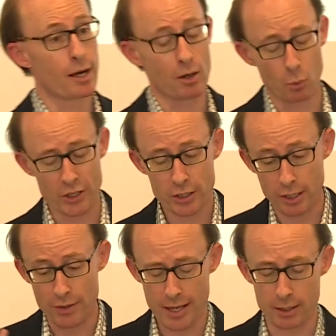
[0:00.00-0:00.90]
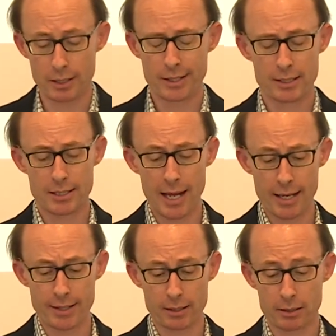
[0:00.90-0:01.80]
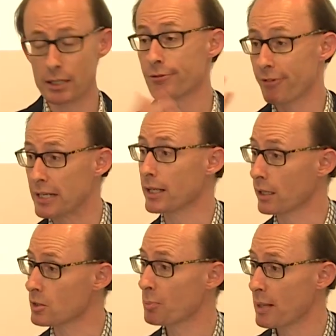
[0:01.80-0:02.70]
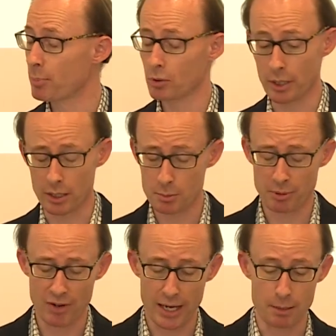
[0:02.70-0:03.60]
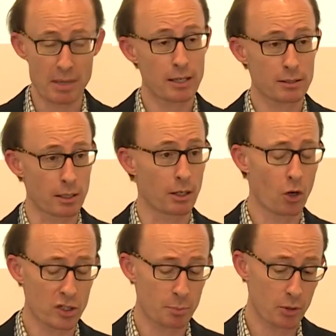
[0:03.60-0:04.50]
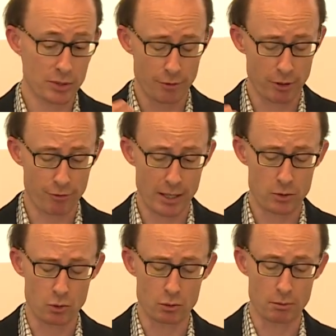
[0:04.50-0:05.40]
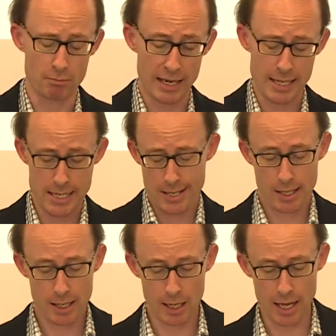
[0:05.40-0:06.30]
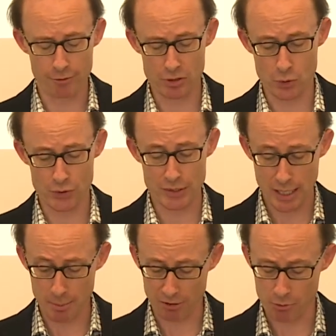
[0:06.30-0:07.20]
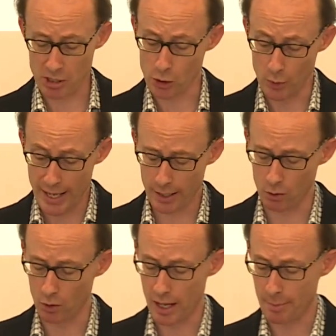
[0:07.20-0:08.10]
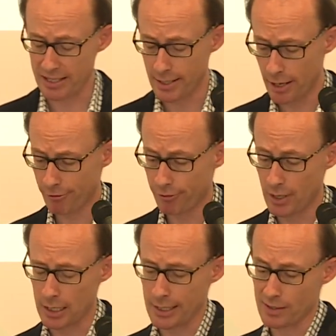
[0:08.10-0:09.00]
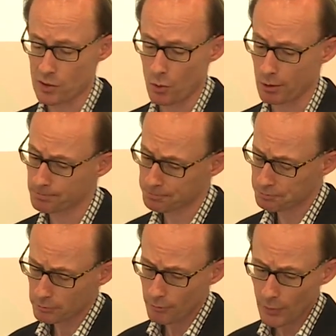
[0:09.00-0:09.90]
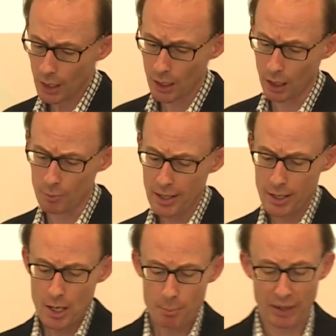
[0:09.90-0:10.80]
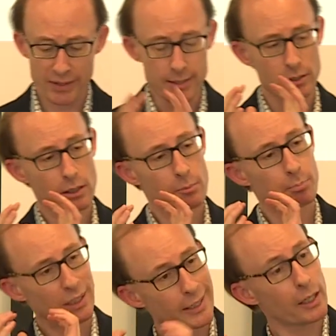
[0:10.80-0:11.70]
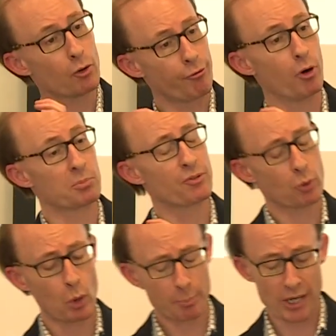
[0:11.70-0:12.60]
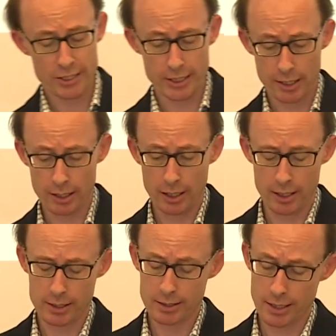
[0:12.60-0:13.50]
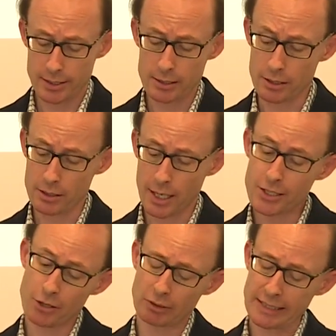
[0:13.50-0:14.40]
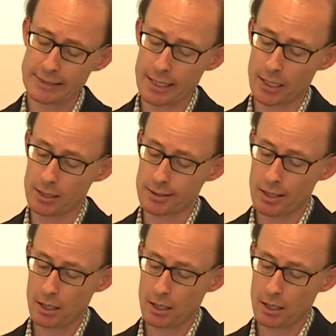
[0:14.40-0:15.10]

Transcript: which can then say that it's feeding its people and it's providing medicine and hospitals, even if that's all money and resources coming from the UN or MSF and so on. But these political forms of cooperation and assistance are generally seen as